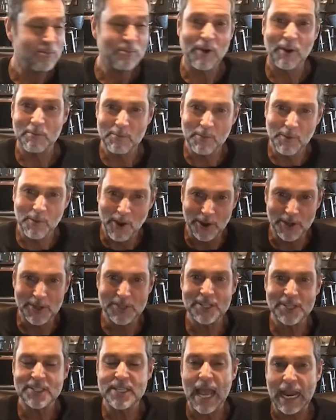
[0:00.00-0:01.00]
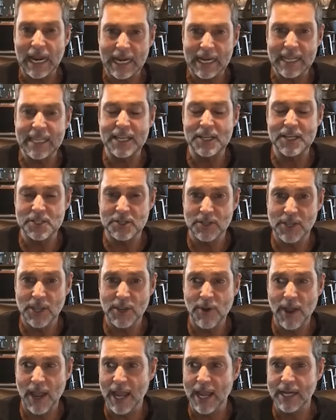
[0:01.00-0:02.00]
Problem was, exactly the issue
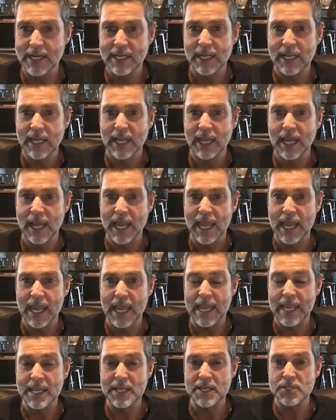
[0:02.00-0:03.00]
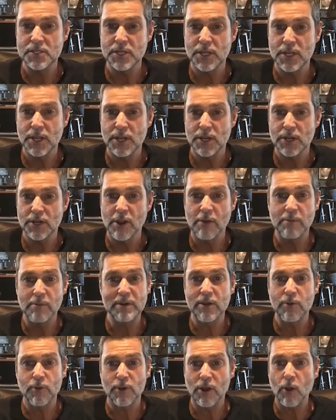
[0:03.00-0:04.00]
you had is nobody
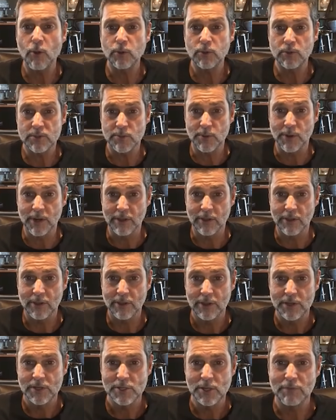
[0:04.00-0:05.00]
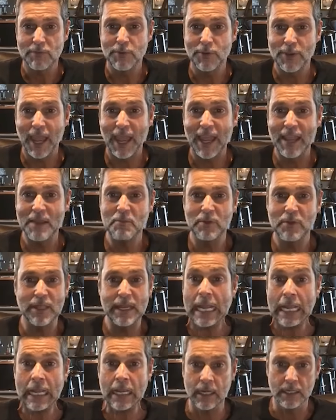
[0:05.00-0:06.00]
knew what gold was worth. So if you came with an
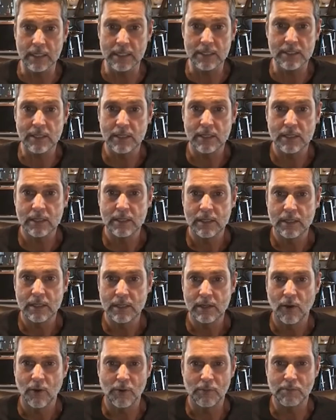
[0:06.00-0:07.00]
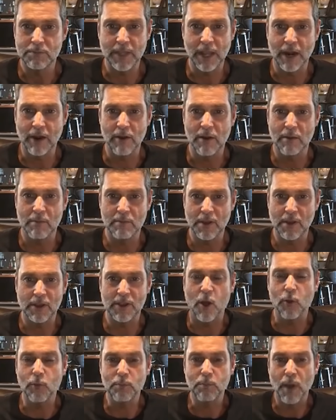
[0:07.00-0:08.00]
ingot or a
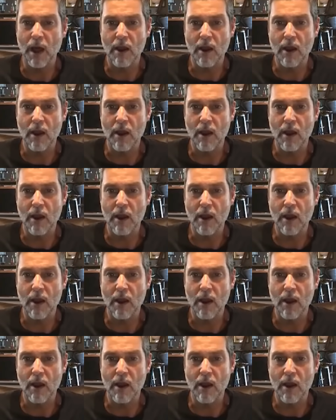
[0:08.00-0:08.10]
gold